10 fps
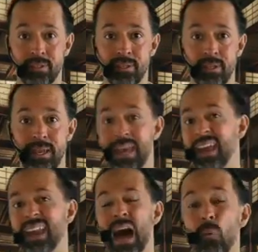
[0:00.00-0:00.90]
And
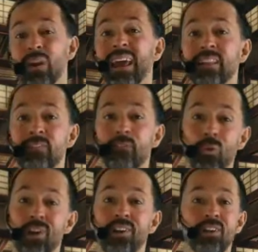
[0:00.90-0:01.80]
I would like
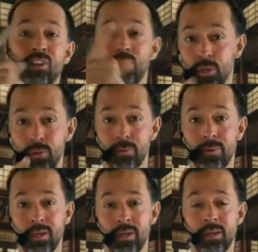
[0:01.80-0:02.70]
for you
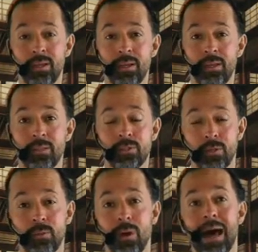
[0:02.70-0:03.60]

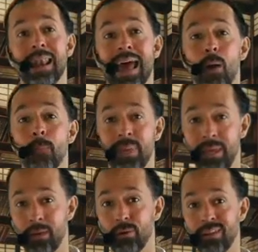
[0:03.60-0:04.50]
to allow me,
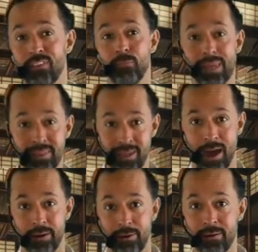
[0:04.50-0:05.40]
or give me the
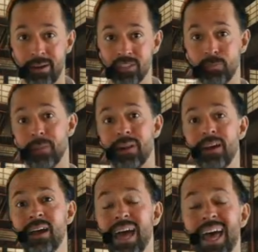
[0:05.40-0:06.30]
honor to be able to
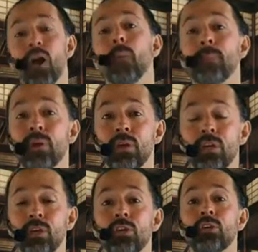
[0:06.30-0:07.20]
help
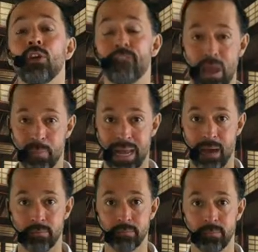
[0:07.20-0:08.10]
your family out
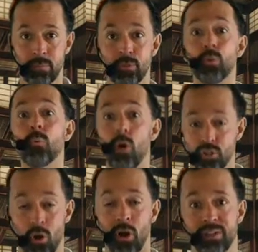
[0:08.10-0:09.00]
through
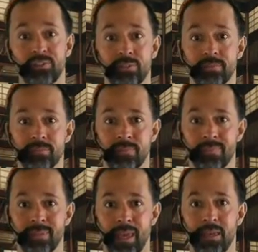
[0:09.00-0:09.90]
martial arts.
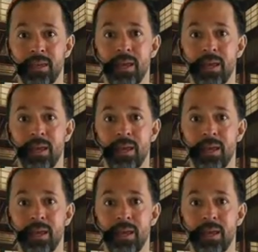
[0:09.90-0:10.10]
Okay?